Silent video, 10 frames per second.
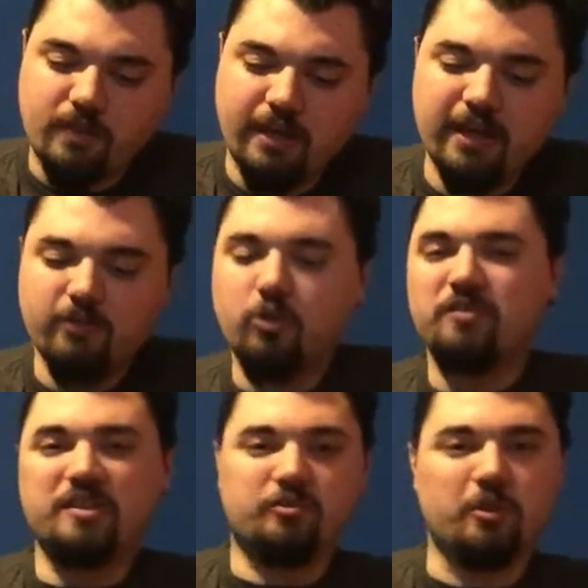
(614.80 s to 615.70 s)
and of course,
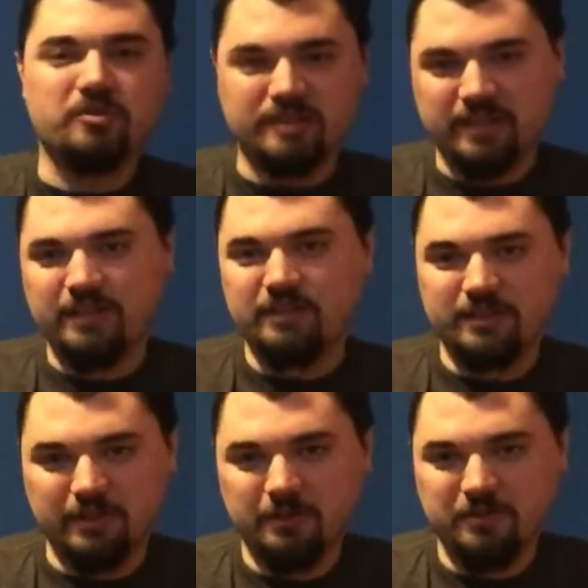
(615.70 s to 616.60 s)
he throws in you
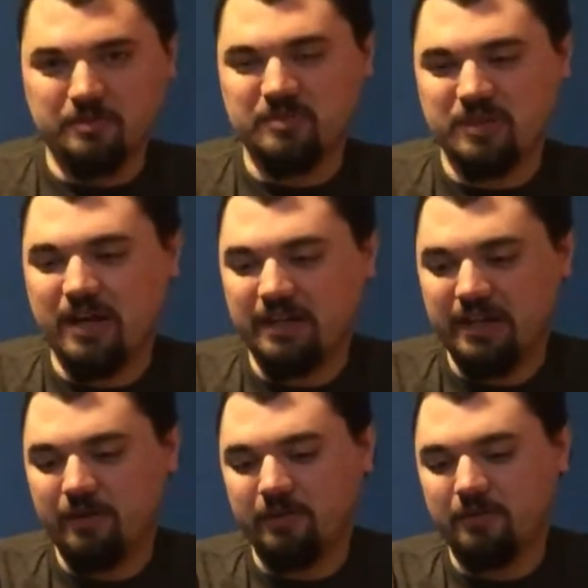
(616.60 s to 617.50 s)
know some side
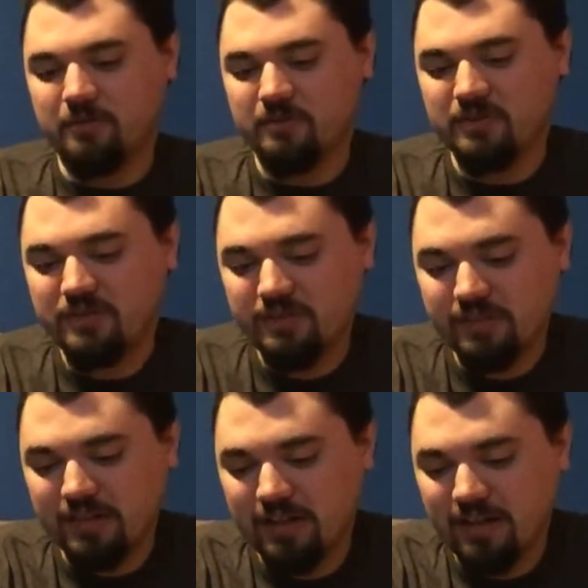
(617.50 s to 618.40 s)
characters
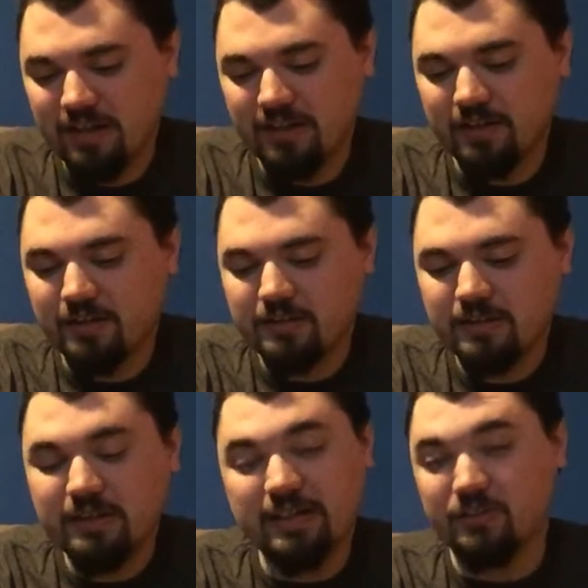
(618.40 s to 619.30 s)
uh,
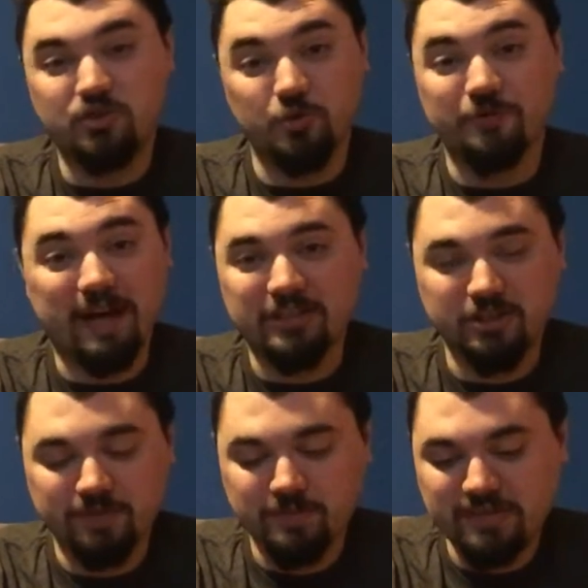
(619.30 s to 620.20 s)
in true fashion
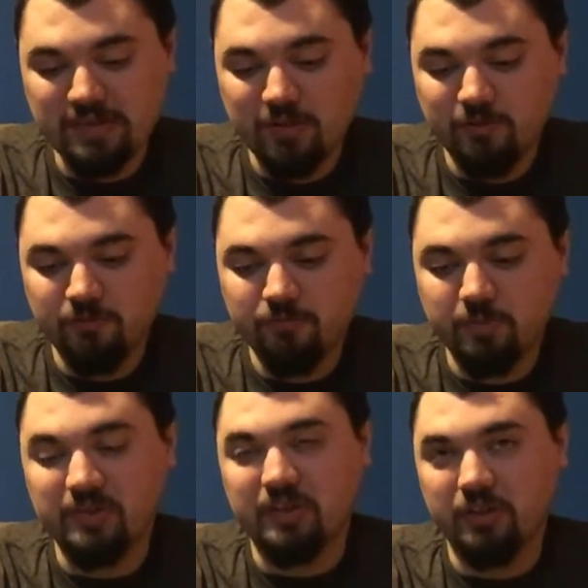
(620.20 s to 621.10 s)
of himself,
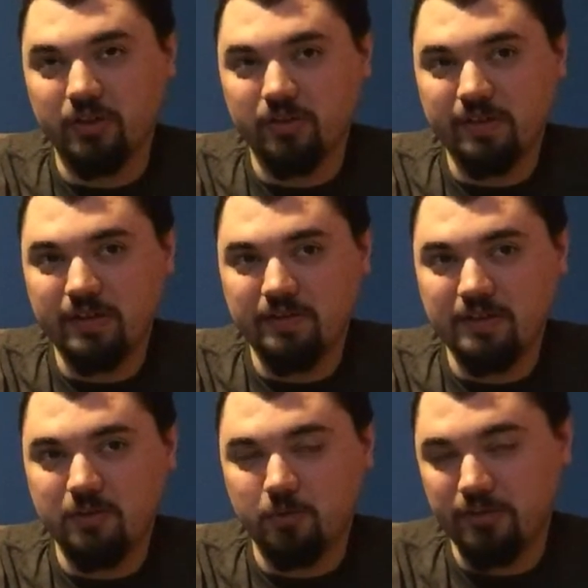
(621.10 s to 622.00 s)
particularly
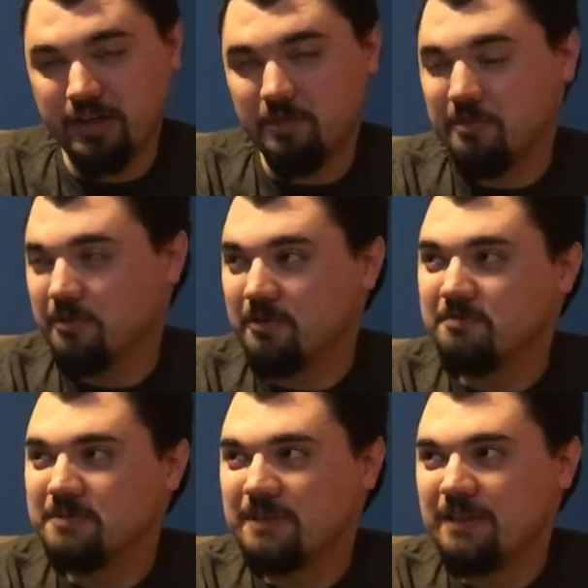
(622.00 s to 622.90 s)
the old neighbor,
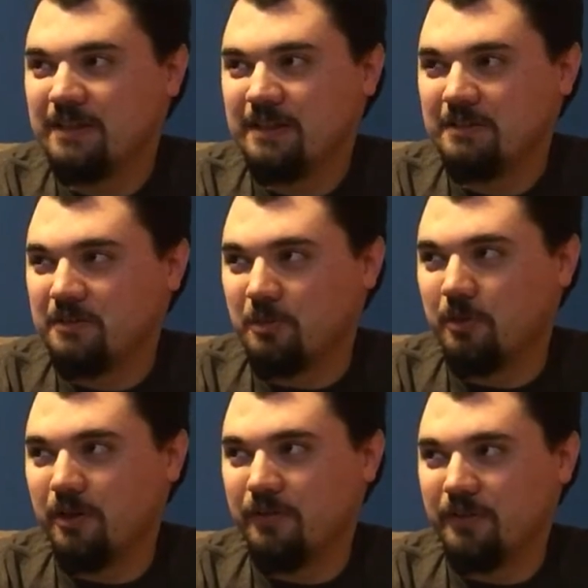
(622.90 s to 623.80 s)
the
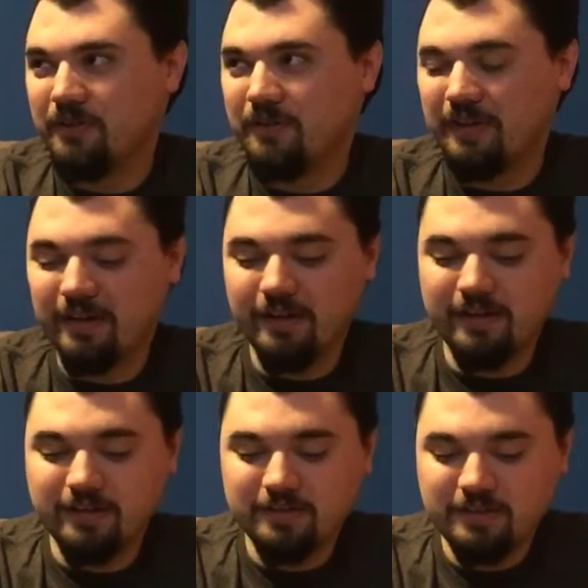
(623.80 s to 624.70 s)
one that's
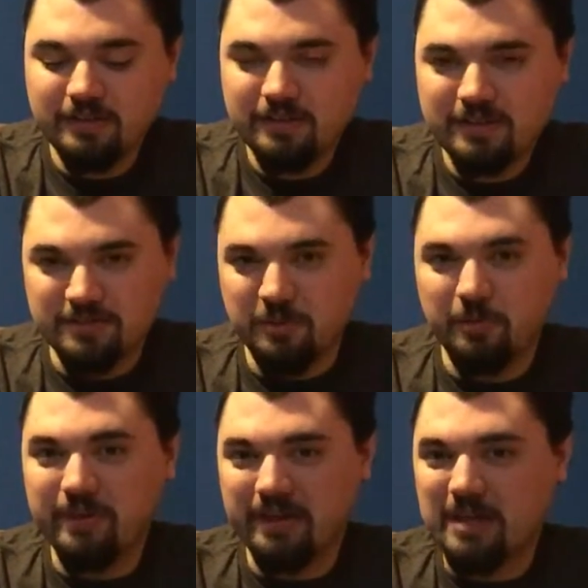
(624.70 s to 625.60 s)
uh, is real
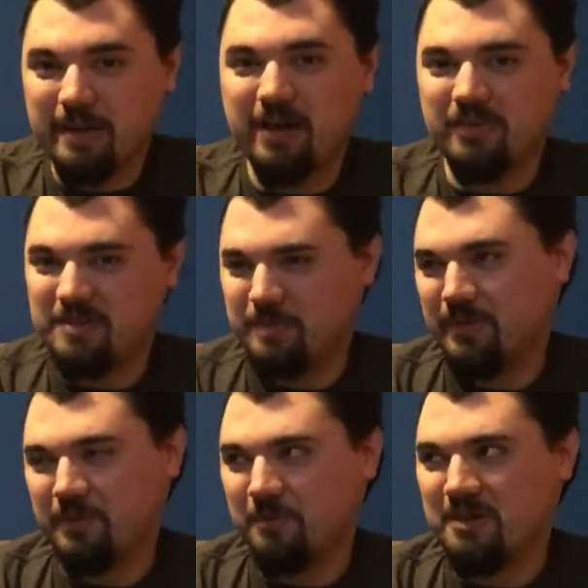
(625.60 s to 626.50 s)
picky about how they
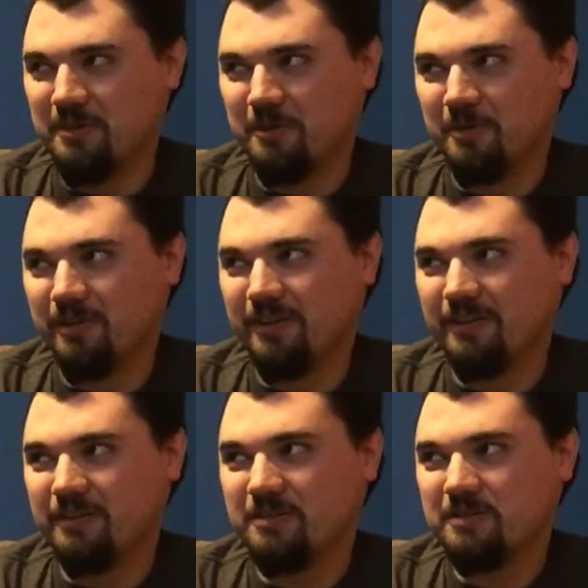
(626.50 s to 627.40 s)
spin the wheel and